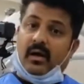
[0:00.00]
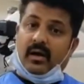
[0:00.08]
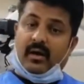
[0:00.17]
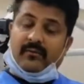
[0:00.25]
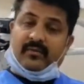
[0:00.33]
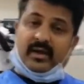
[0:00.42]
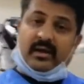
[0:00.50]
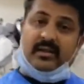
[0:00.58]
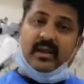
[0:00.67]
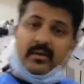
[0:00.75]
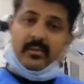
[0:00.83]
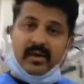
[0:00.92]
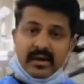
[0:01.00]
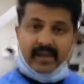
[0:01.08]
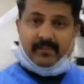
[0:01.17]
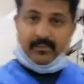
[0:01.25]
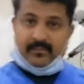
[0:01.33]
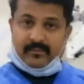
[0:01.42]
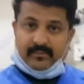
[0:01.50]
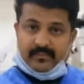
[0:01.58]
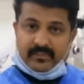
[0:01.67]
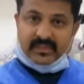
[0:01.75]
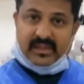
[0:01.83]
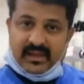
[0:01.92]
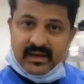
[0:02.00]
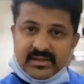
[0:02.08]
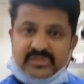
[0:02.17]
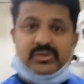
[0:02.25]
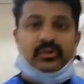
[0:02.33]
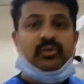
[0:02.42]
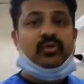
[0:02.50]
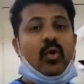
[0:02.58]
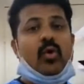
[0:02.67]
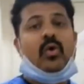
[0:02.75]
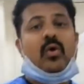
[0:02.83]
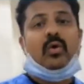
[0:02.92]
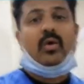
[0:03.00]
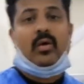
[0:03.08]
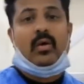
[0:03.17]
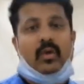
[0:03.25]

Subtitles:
After the rubber dam, there is no